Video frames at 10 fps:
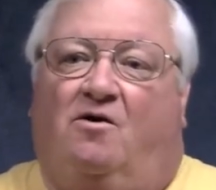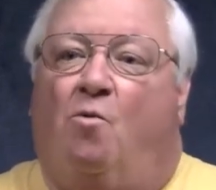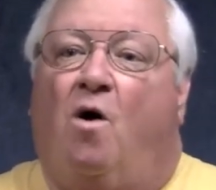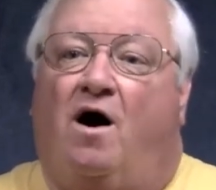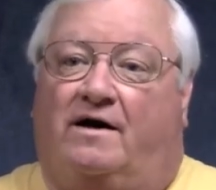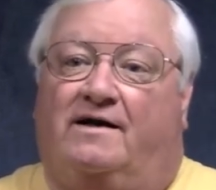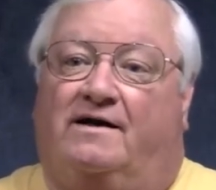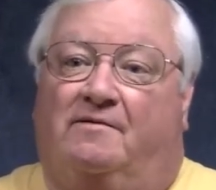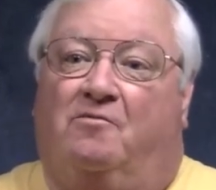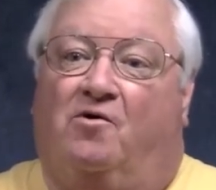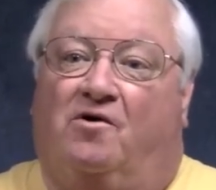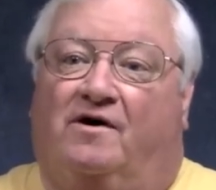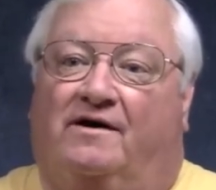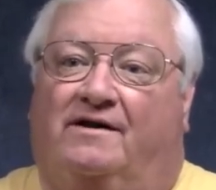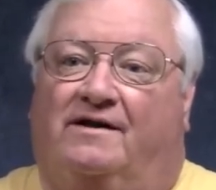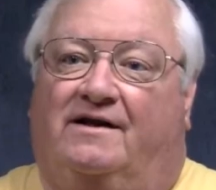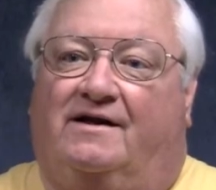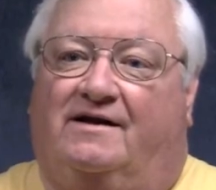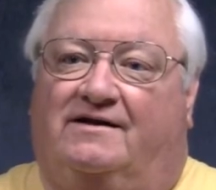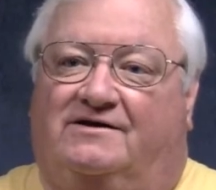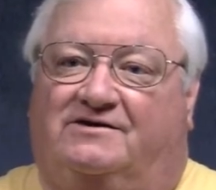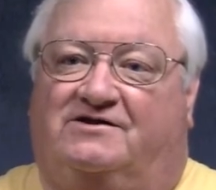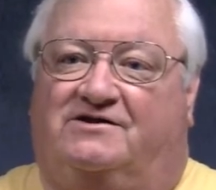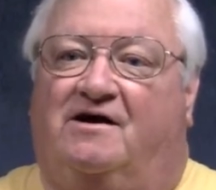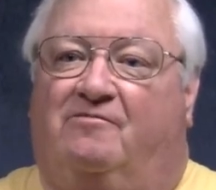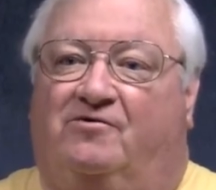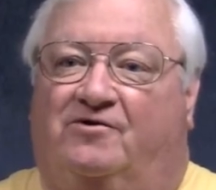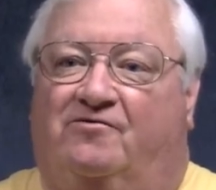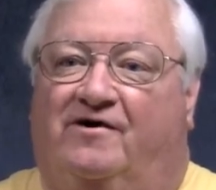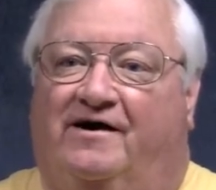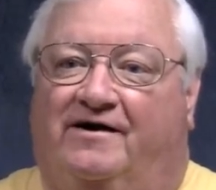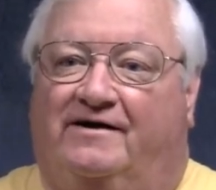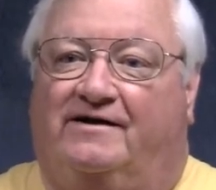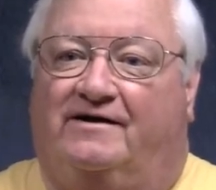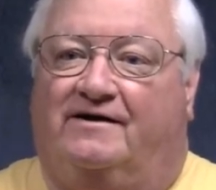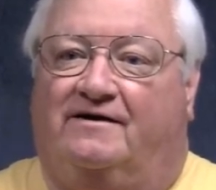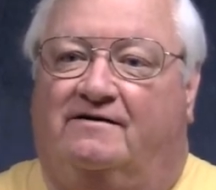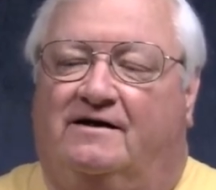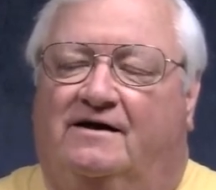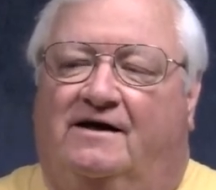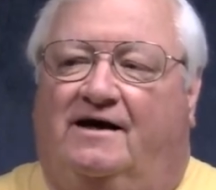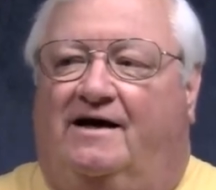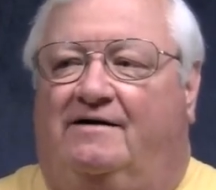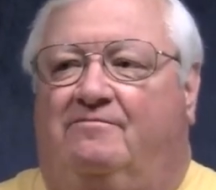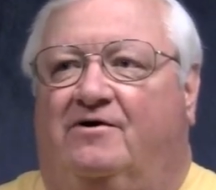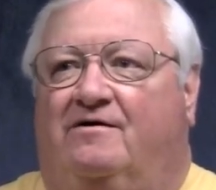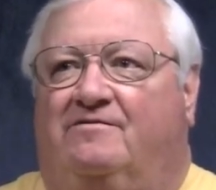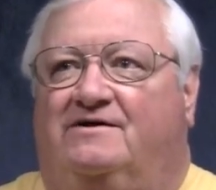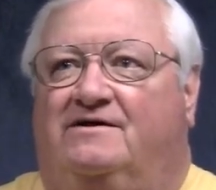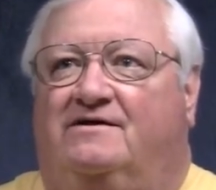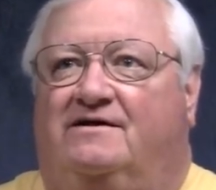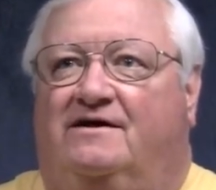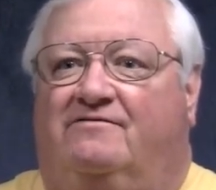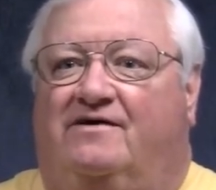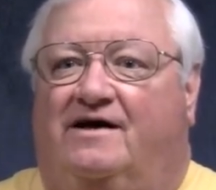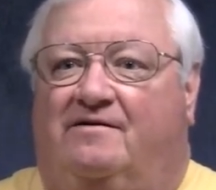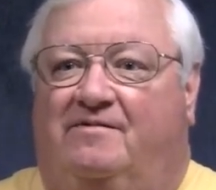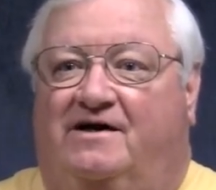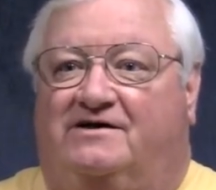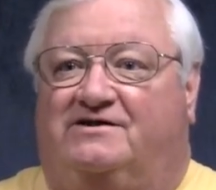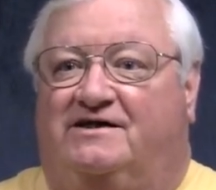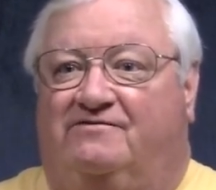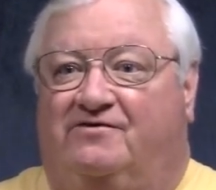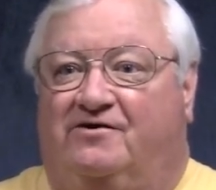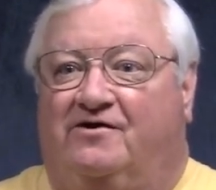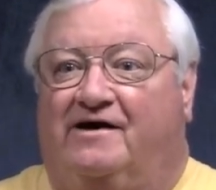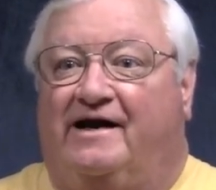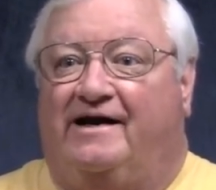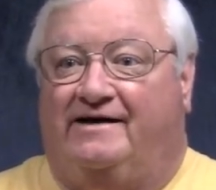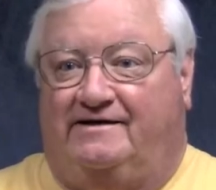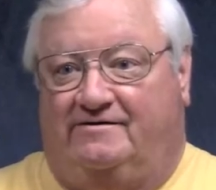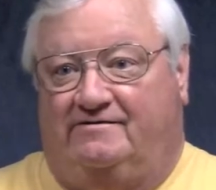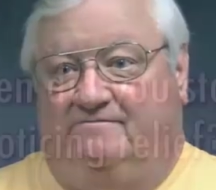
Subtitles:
walk anymore. I just stumbled around, and I'd probably give that about a 7 or an 8.